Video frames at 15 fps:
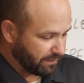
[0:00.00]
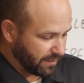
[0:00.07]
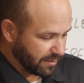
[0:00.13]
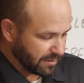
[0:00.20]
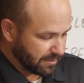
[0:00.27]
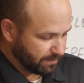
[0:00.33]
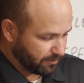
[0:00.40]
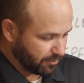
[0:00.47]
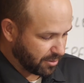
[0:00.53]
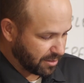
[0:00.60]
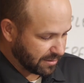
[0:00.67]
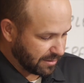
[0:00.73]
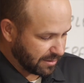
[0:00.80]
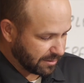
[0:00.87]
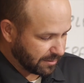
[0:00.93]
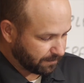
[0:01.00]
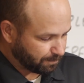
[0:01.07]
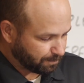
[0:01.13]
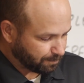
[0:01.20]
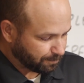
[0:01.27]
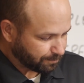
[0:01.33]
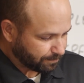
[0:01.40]
of this process.
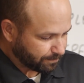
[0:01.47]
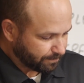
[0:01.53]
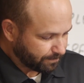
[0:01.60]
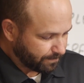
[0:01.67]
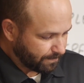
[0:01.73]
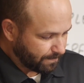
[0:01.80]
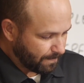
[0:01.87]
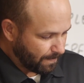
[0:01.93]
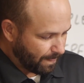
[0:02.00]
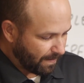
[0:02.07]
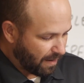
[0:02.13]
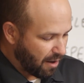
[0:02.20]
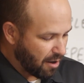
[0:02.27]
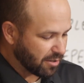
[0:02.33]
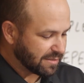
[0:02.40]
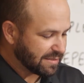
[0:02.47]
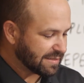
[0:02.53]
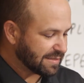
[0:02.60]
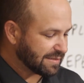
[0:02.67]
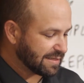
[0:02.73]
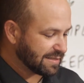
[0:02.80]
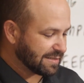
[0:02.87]
Our
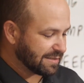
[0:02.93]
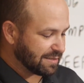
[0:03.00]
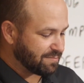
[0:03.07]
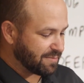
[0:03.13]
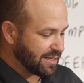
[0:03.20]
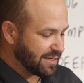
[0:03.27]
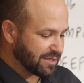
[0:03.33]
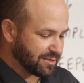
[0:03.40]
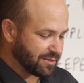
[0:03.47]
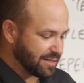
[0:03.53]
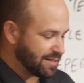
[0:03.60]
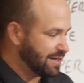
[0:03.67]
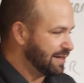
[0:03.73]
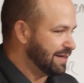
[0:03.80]
success as a ministry